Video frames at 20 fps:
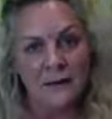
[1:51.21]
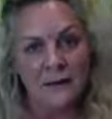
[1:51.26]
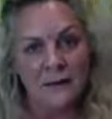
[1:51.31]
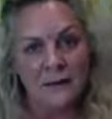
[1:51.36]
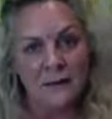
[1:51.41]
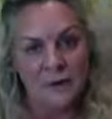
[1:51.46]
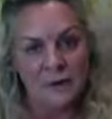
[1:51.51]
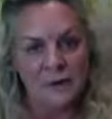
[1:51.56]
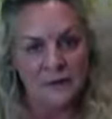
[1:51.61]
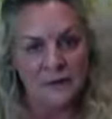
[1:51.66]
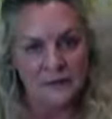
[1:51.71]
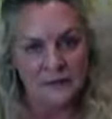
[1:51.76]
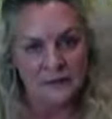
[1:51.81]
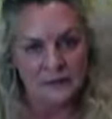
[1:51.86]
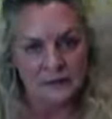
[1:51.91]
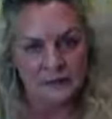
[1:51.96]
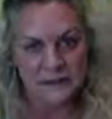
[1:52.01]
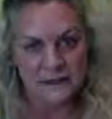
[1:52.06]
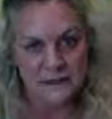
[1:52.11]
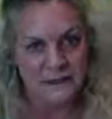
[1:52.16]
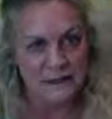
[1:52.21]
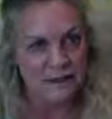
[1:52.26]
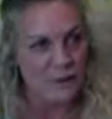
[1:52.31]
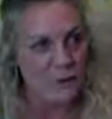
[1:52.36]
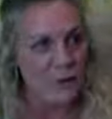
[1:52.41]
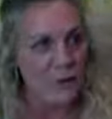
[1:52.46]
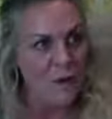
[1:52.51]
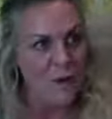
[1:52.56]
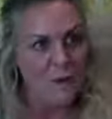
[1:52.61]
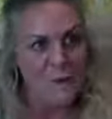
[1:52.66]
meridians, which are
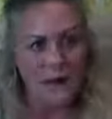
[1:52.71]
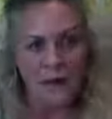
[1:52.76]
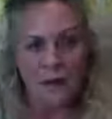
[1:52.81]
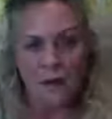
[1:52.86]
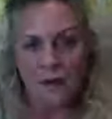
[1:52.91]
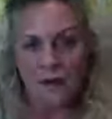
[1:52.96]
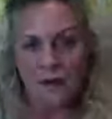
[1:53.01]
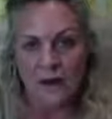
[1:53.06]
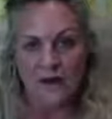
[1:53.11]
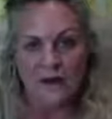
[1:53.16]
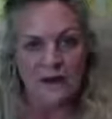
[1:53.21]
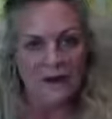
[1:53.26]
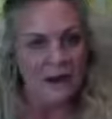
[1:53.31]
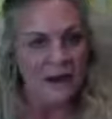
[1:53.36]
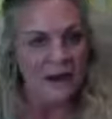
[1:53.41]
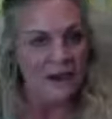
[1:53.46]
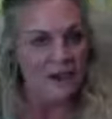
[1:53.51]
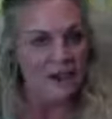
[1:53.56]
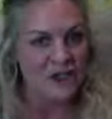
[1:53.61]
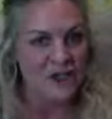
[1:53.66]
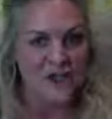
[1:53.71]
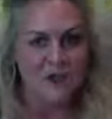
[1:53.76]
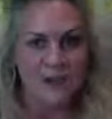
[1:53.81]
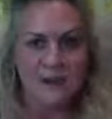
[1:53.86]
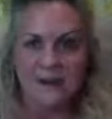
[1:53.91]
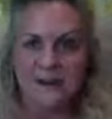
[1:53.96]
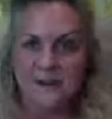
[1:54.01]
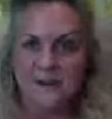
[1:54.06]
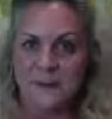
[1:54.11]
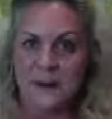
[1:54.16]
all about contraction and
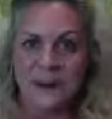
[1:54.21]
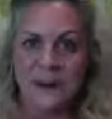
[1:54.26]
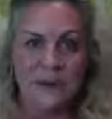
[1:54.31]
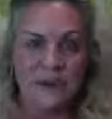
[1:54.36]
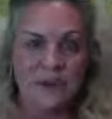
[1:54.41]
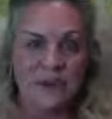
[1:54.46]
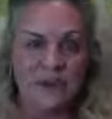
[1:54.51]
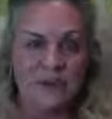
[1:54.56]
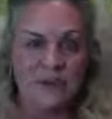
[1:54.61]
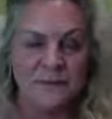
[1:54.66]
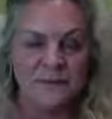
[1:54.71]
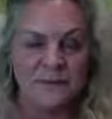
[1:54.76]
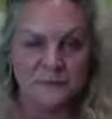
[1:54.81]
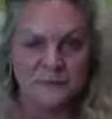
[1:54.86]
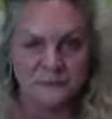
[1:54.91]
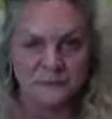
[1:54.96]
expansion.